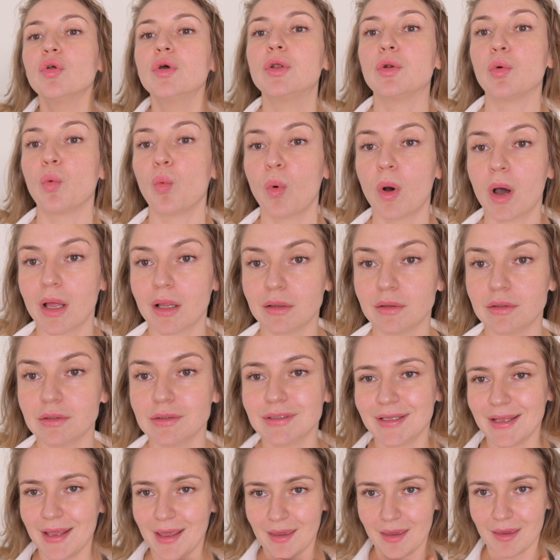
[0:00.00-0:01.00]
in one
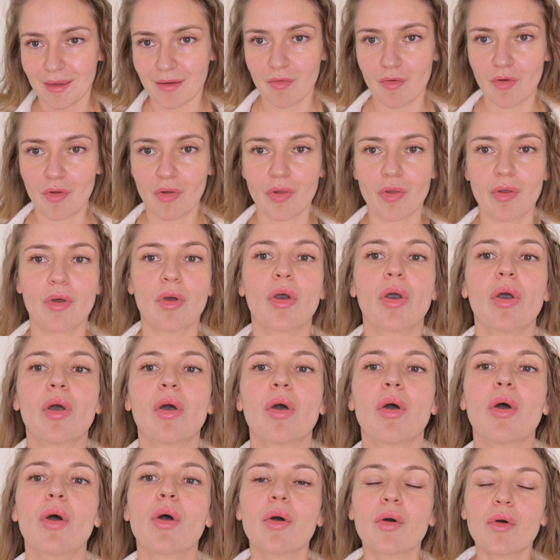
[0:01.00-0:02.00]
day.
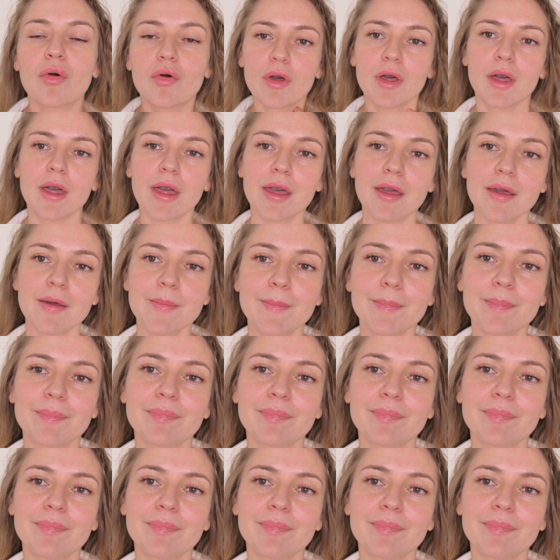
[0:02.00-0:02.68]
Okay?